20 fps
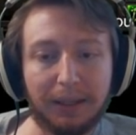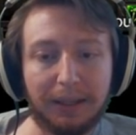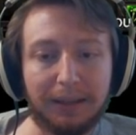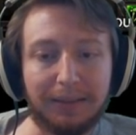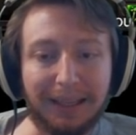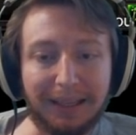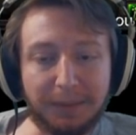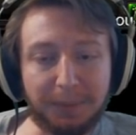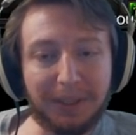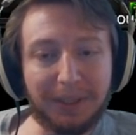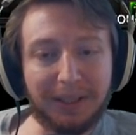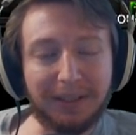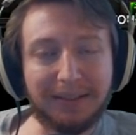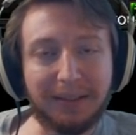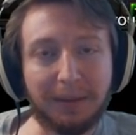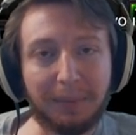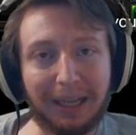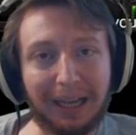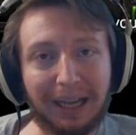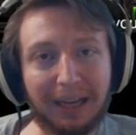that's because
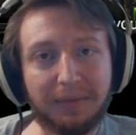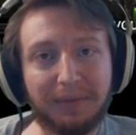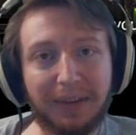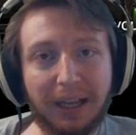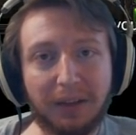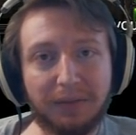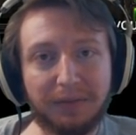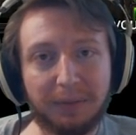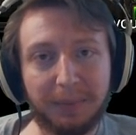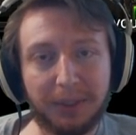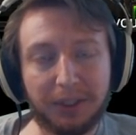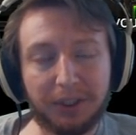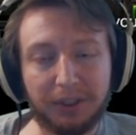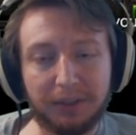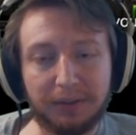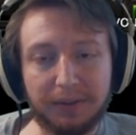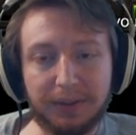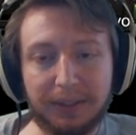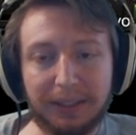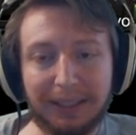I'm out of Elva
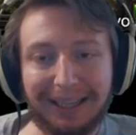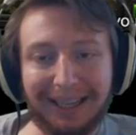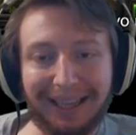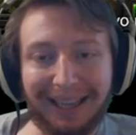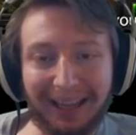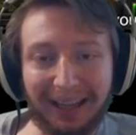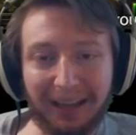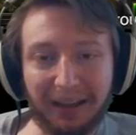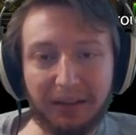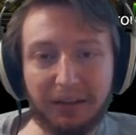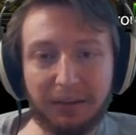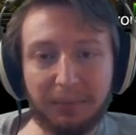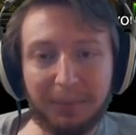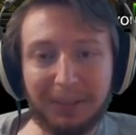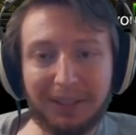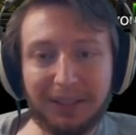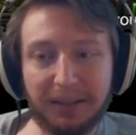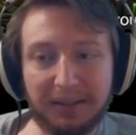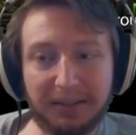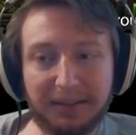missions. And
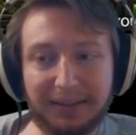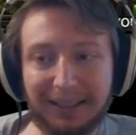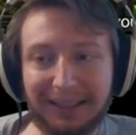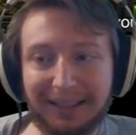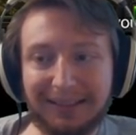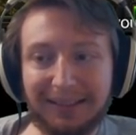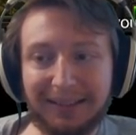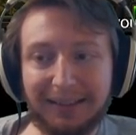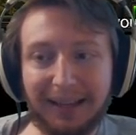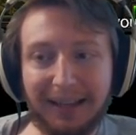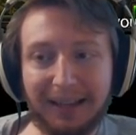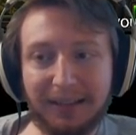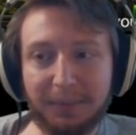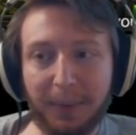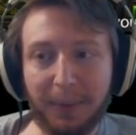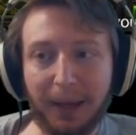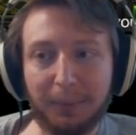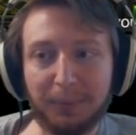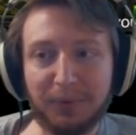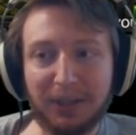because in today's
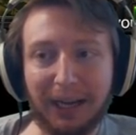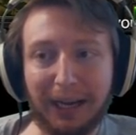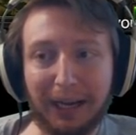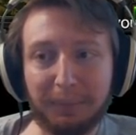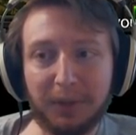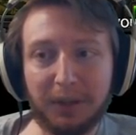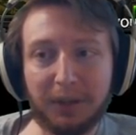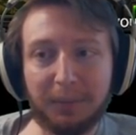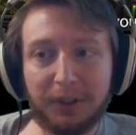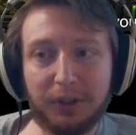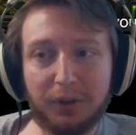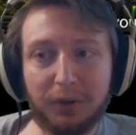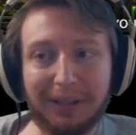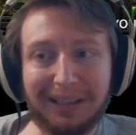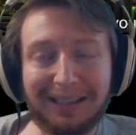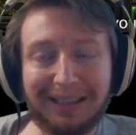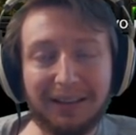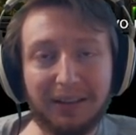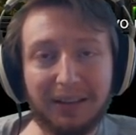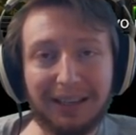maps, I'm going to be
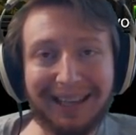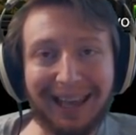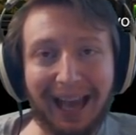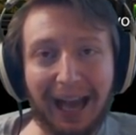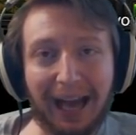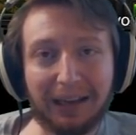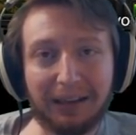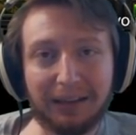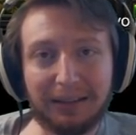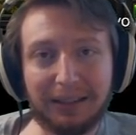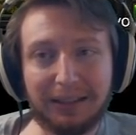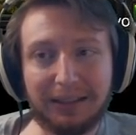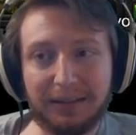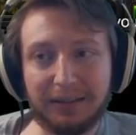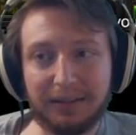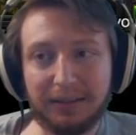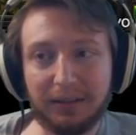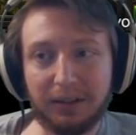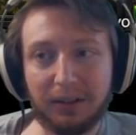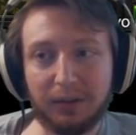doing
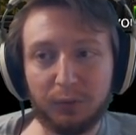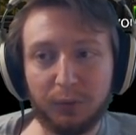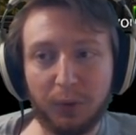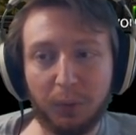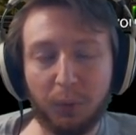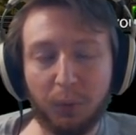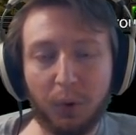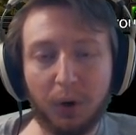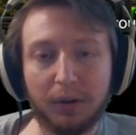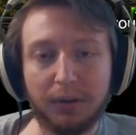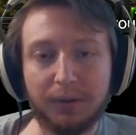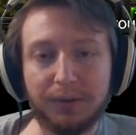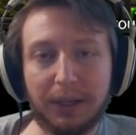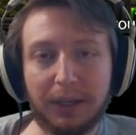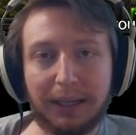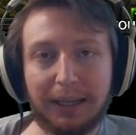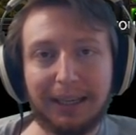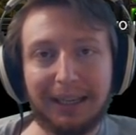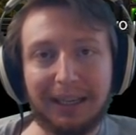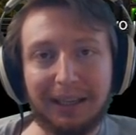Catalyst rewards.
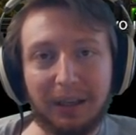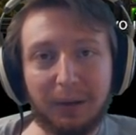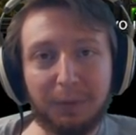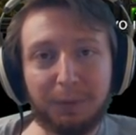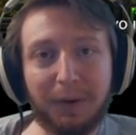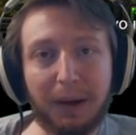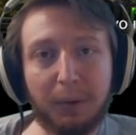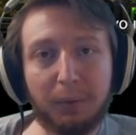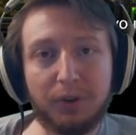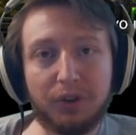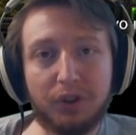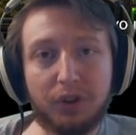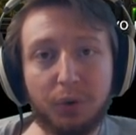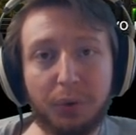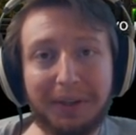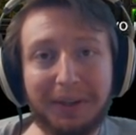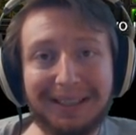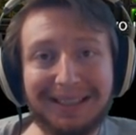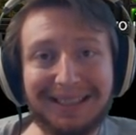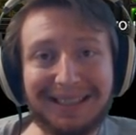If I was
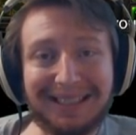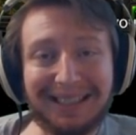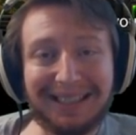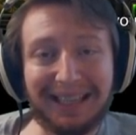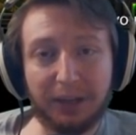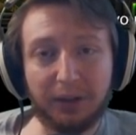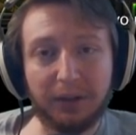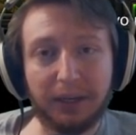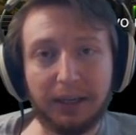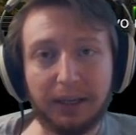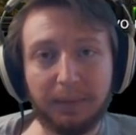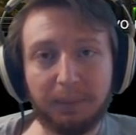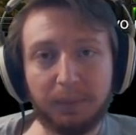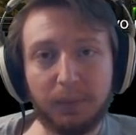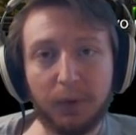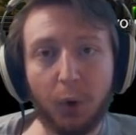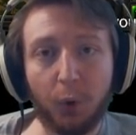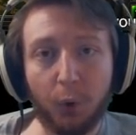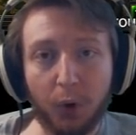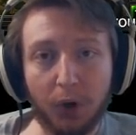doing Skittering
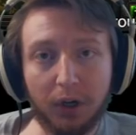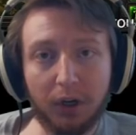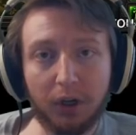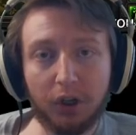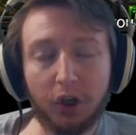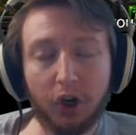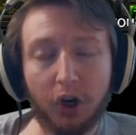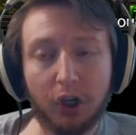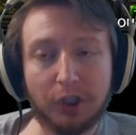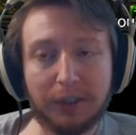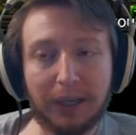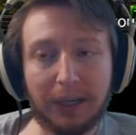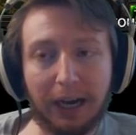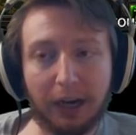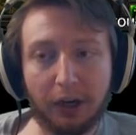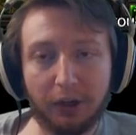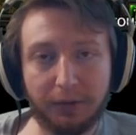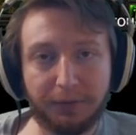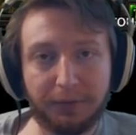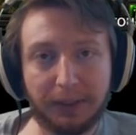or
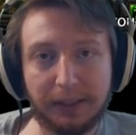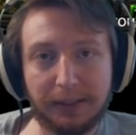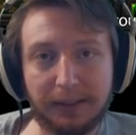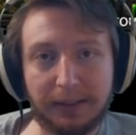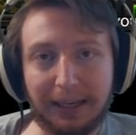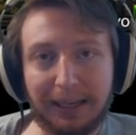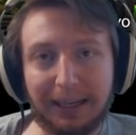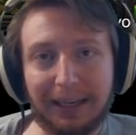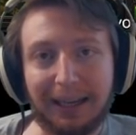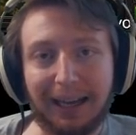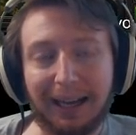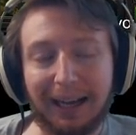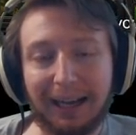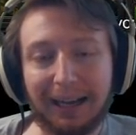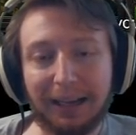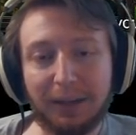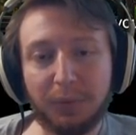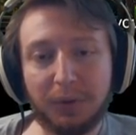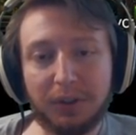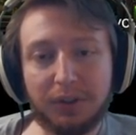Cartographies,
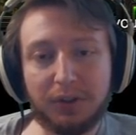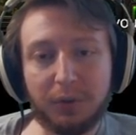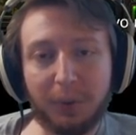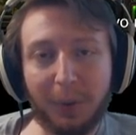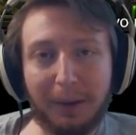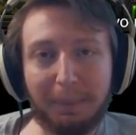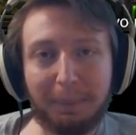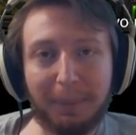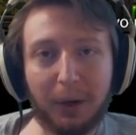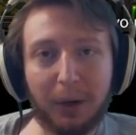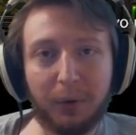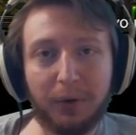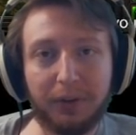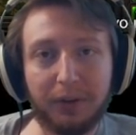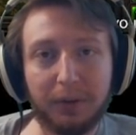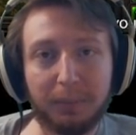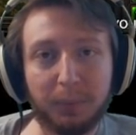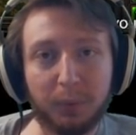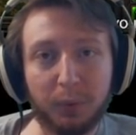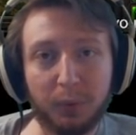I would swap out the
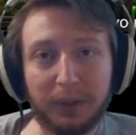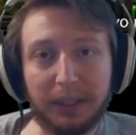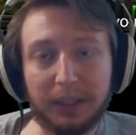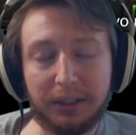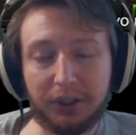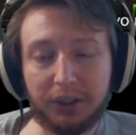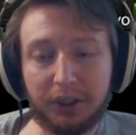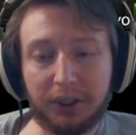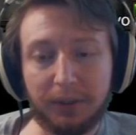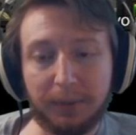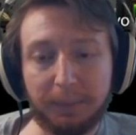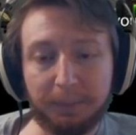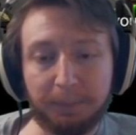Breach